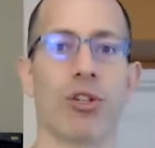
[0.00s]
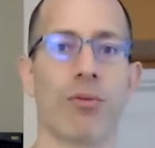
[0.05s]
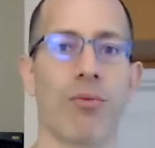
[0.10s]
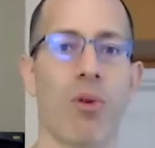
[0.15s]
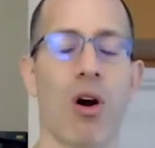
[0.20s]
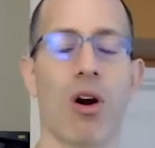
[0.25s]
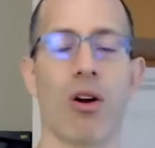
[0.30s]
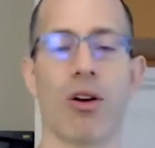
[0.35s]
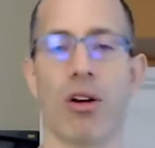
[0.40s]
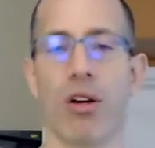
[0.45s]
your
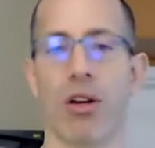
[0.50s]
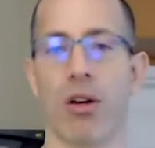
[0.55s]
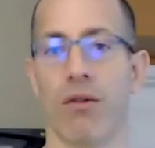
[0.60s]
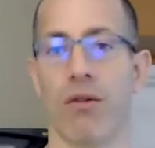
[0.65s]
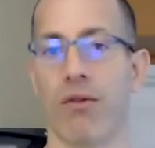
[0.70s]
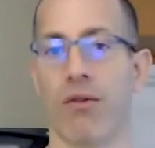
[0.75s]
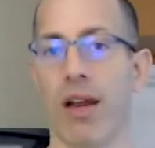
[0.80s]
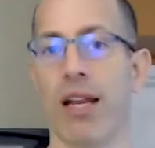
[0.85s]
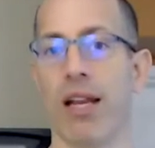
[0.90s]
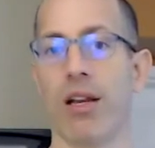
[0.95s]
partner, your
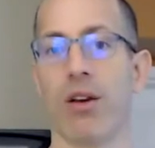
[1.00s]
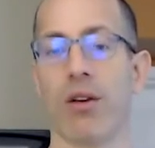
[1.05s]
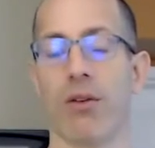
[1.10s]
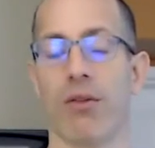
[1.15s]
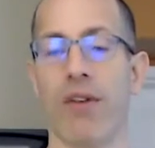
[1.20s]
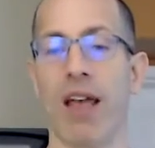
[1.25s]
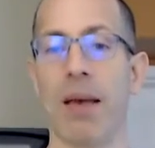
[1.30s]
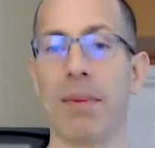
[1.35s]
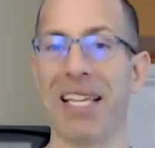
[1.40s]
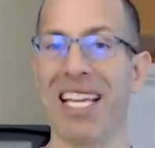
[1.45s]
friend, your
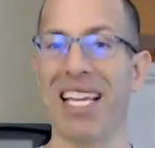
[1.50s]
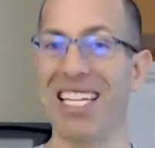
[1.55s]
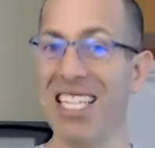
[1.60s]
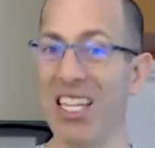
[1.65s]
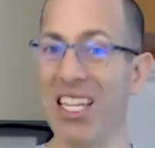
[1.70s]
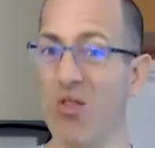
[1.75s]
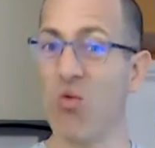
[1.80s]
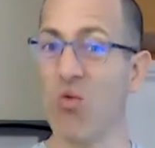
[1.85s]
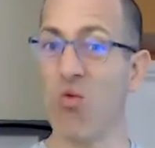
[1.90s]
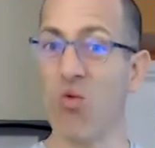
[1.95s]
family, and it
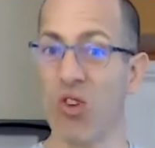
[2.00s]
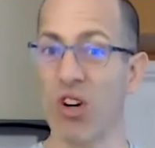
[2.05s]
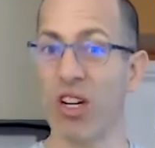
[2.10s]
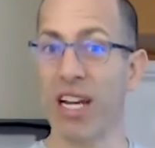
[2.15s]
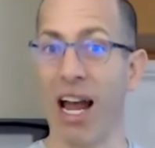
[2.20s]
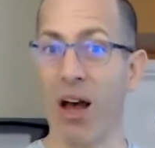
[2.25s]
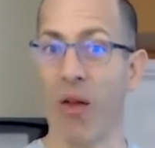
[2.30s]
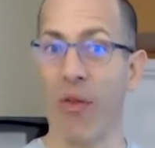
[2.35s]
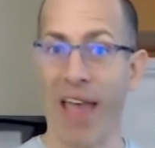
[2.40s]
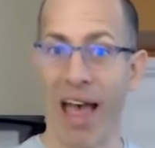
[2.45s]
didn't work
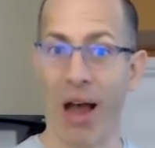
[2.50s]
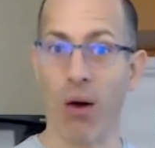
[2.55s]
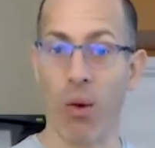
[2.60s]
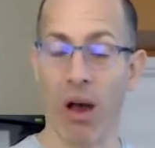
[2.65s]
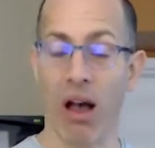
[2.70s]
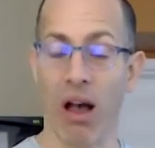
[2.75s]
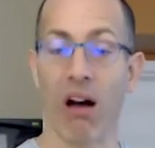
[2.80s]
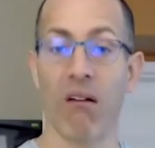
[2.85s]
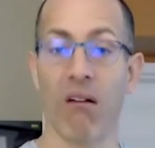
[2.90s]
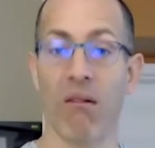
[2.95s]
out that
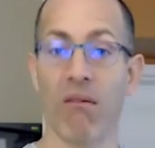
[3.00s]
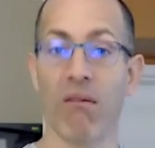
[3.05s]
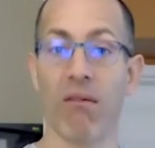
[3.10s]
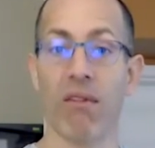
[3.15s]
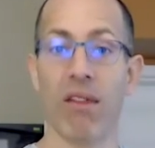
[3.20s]
well.